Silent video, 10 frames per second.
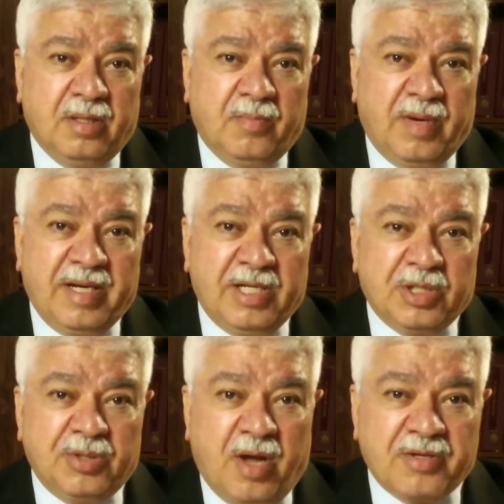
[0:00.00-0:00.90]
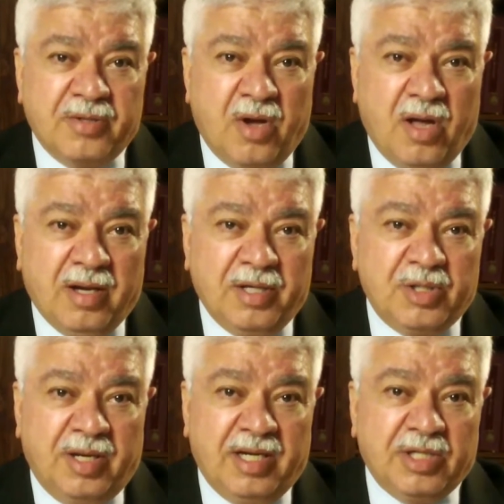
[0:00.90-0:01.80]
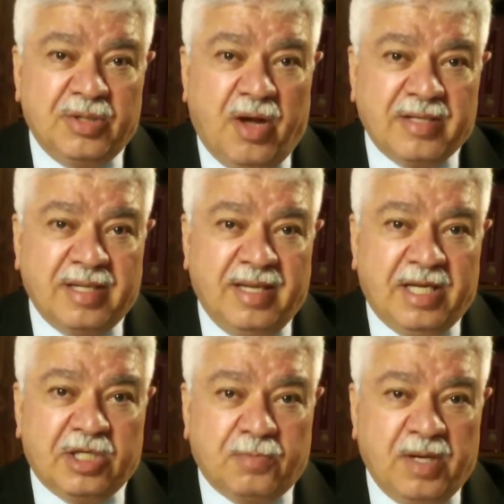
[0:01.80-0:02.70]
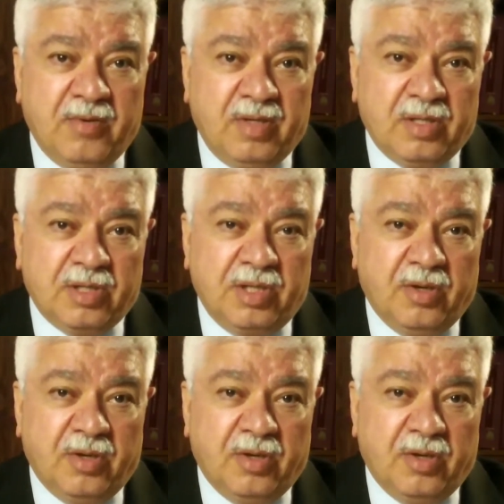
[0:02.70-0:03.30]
but it is not knowledge and it is not experience.